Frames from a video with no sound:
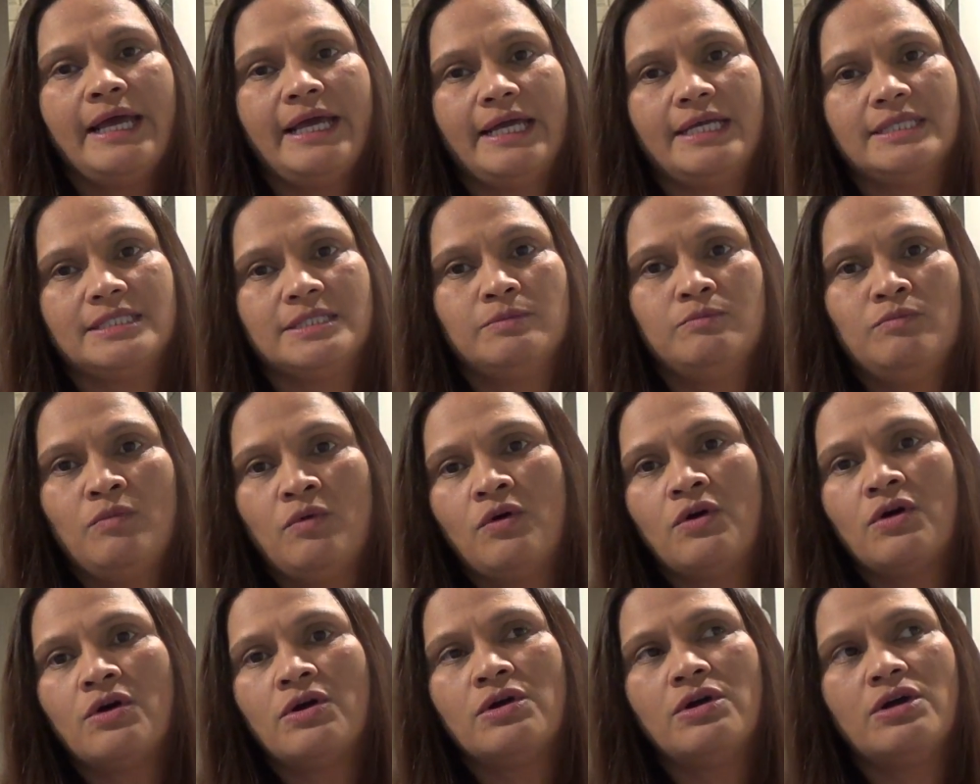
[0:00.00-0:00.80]
It's
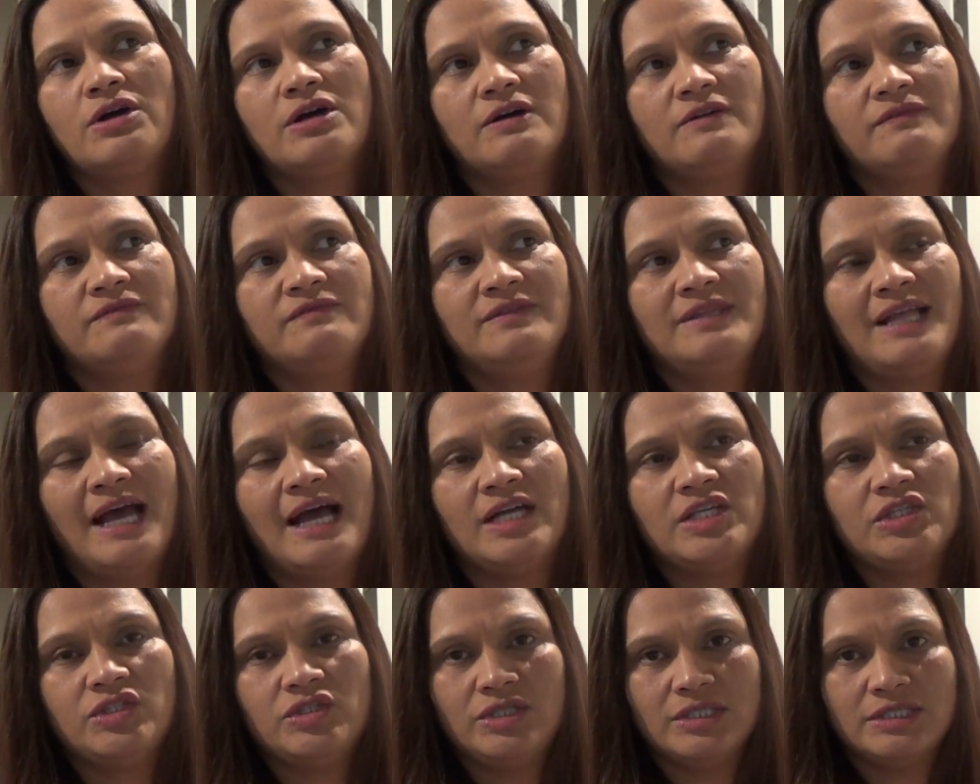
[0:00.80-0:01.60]
more of
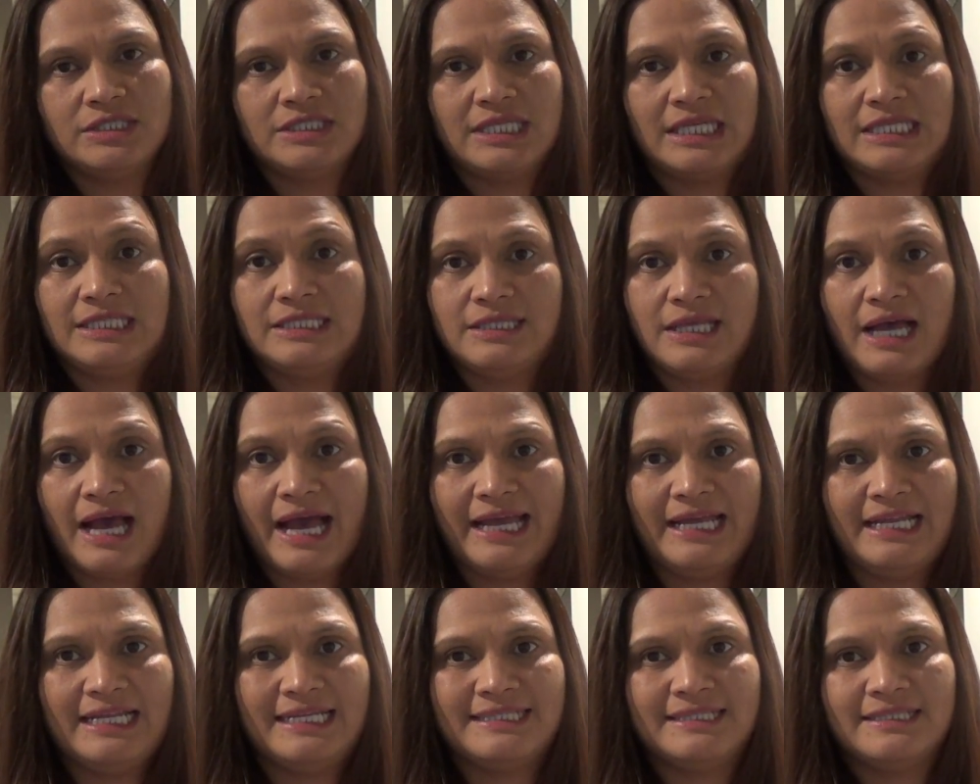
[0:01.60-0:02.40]
not just a
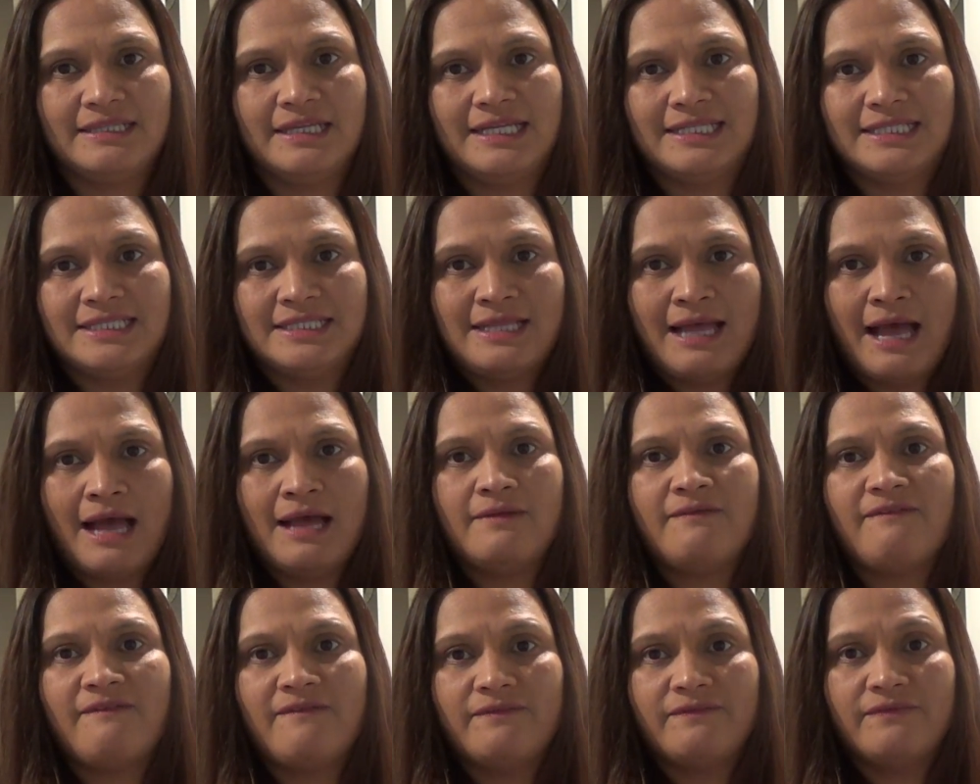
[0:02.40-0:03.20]
diet, it, it's
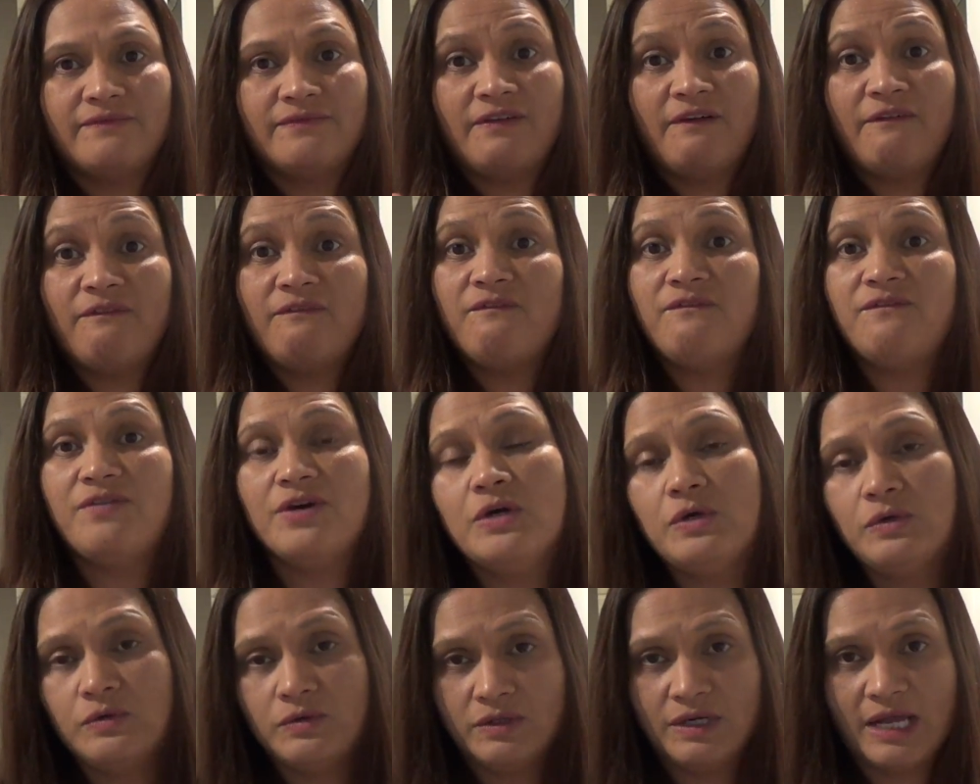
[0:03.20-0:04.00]
not the
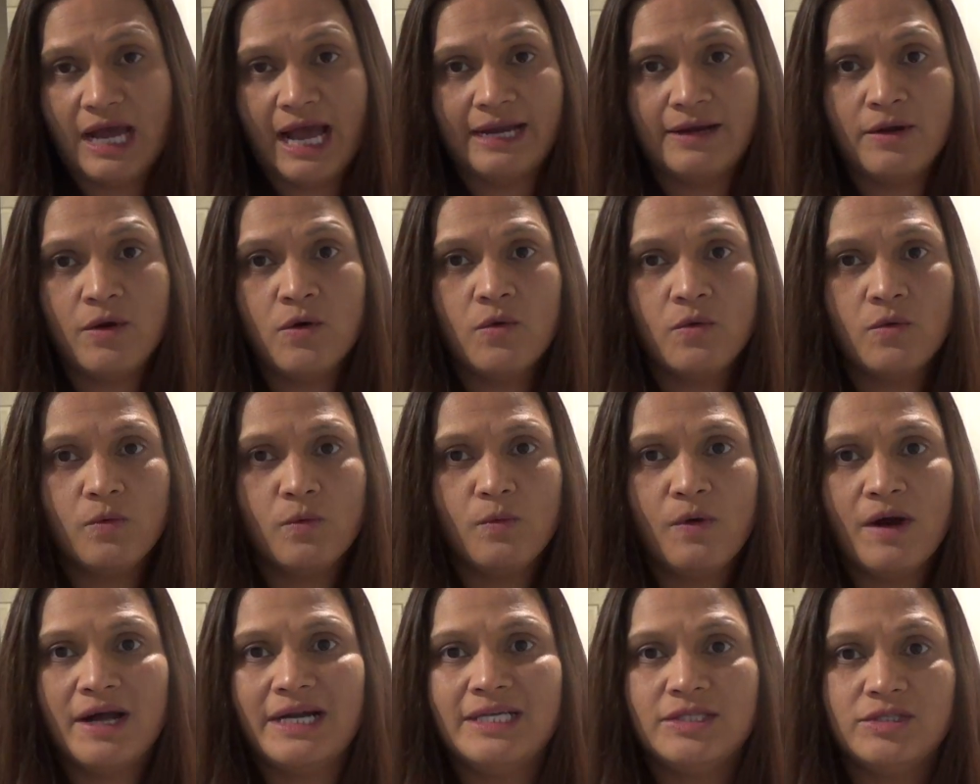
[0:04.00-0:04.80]
food. I don't
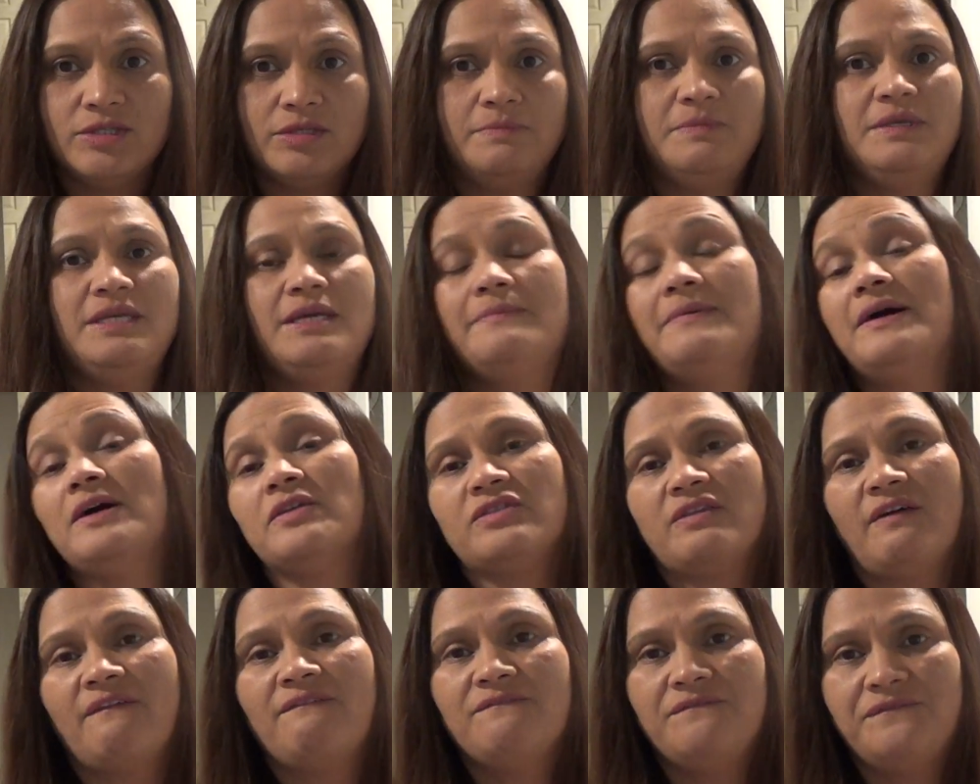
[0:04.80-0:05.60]
want it to be
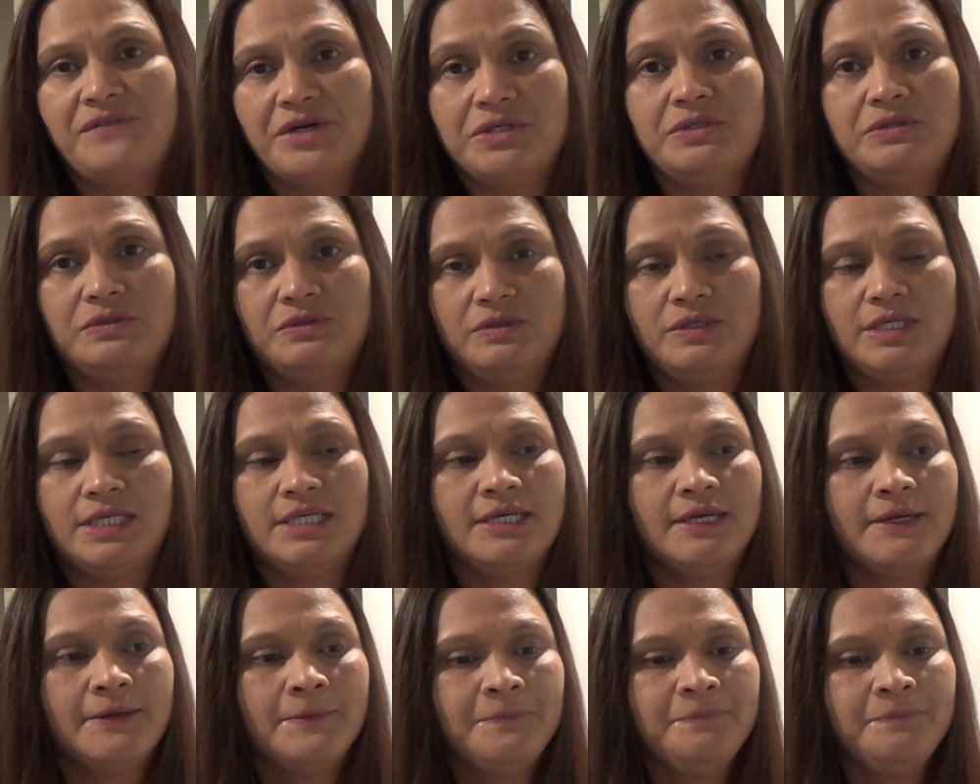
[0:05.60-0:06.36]
about the food.